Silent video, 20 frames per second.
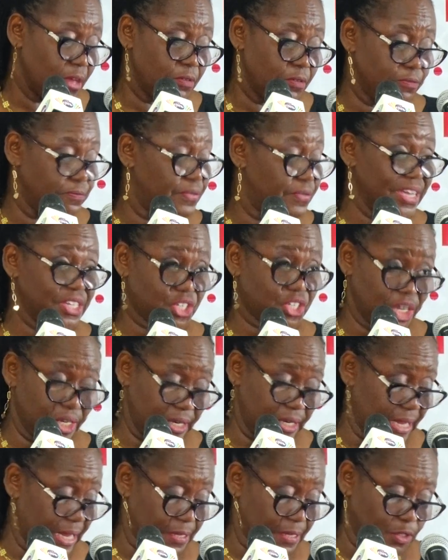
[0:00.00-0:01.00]
Vision
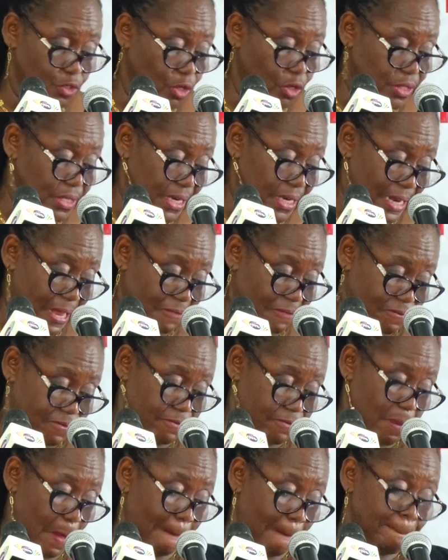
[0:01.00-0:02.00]
is not
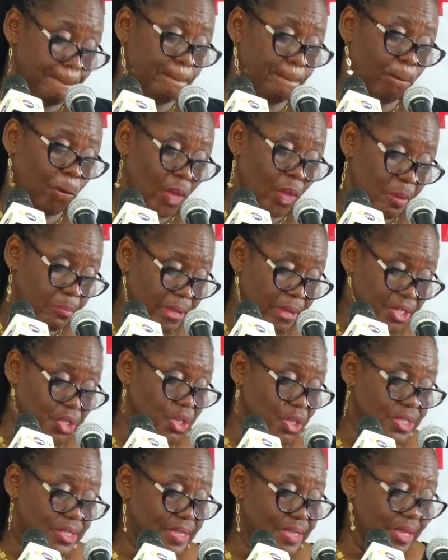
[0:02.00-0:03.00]
enough.
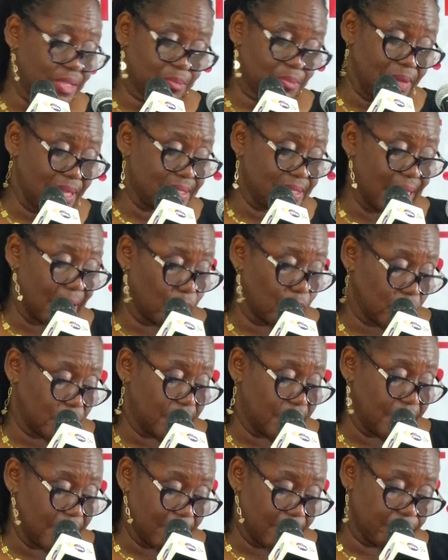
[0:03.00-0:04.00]
Mission statements are
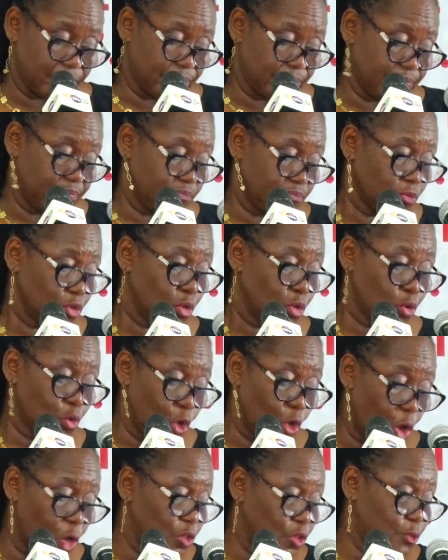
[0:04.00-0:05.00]
not enough.
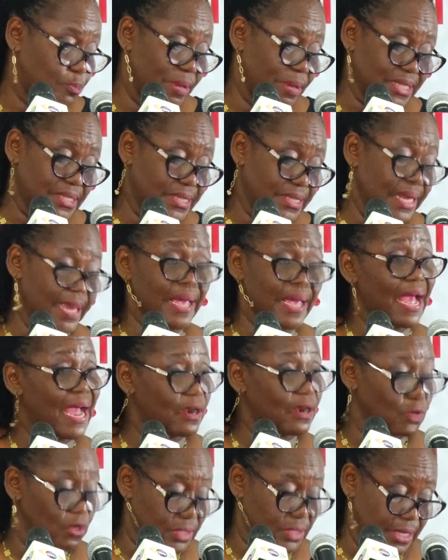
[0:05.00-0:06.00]
Goals per se
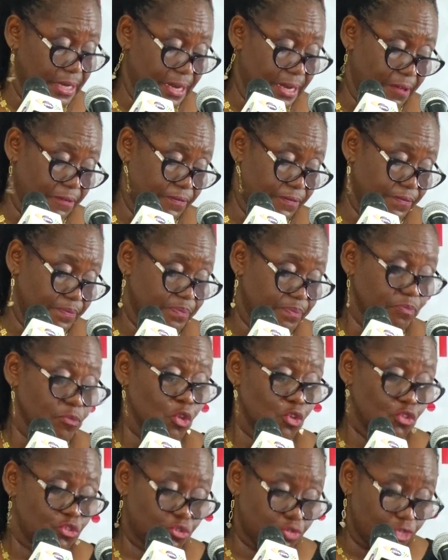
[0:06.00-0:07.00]
are not enough.
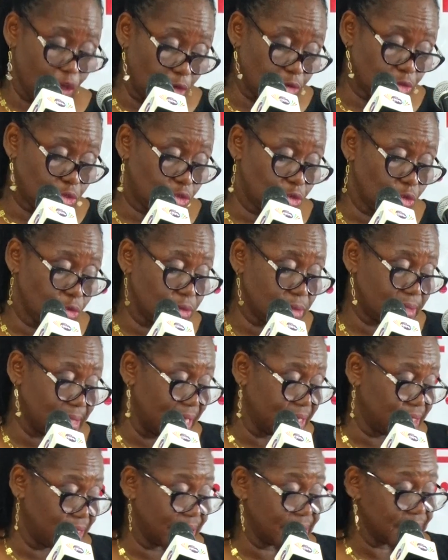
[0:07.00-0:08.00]
Strong tools
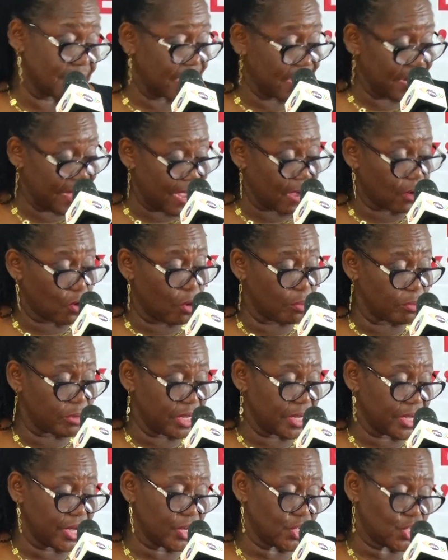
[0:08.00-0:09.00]
such as clear
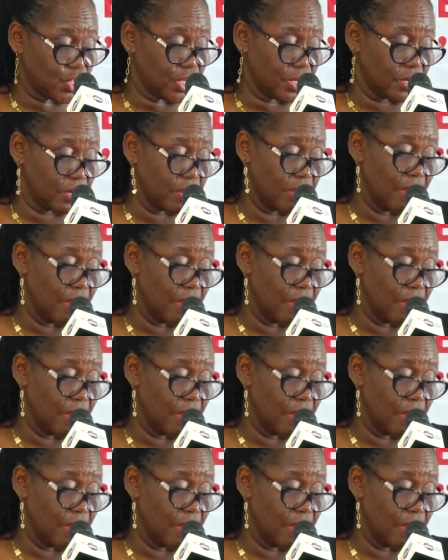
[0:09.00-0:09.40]
communication,